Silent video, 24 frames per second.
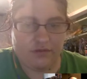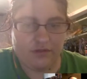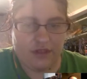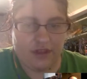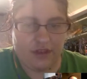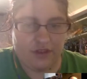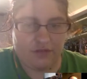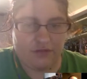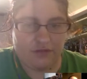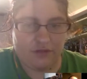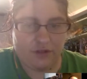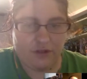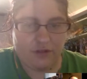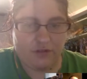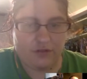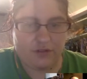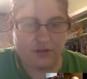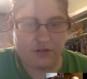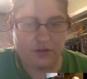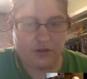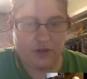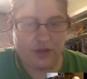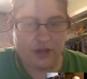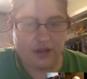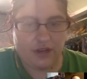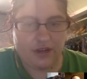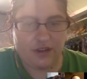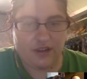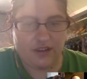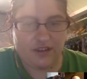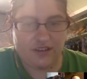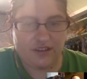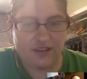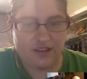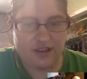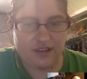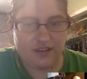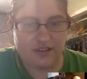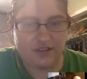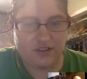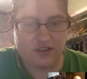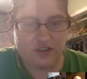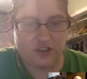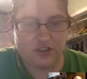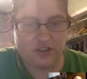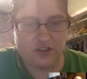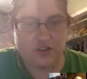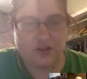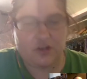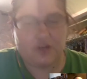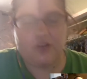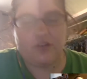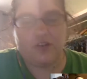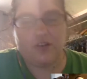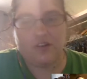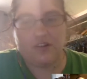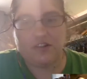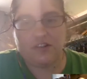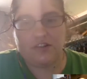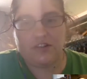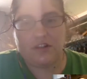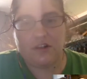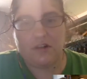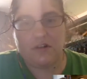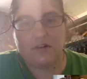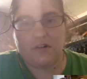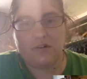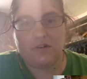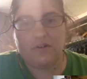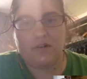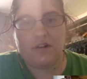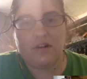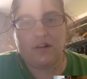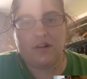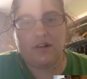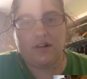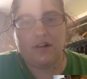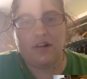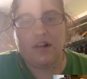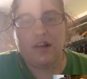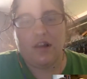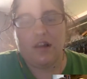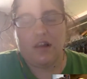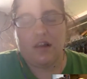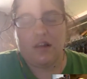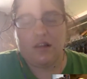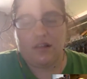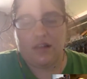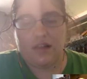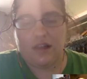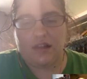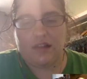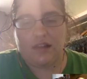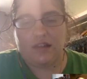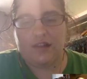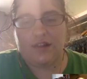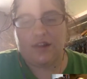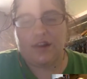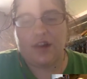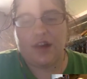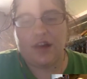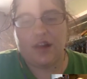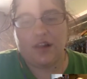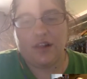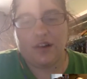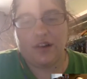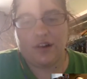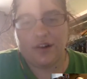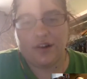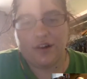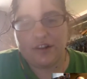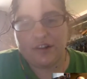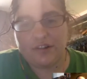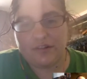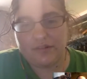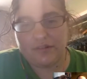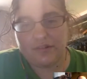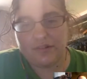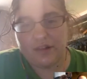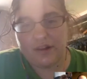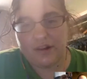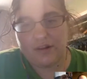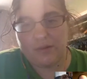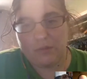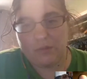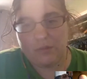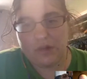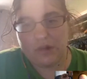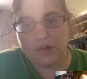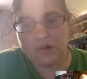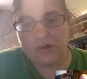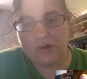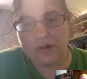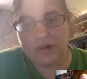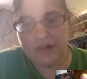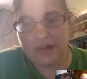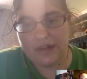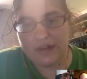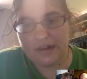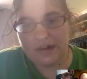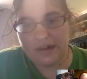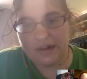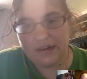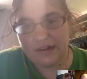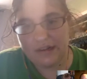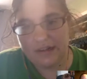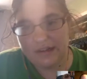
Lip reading: like full of sweetness has just turned to stone, and like the colors are muted.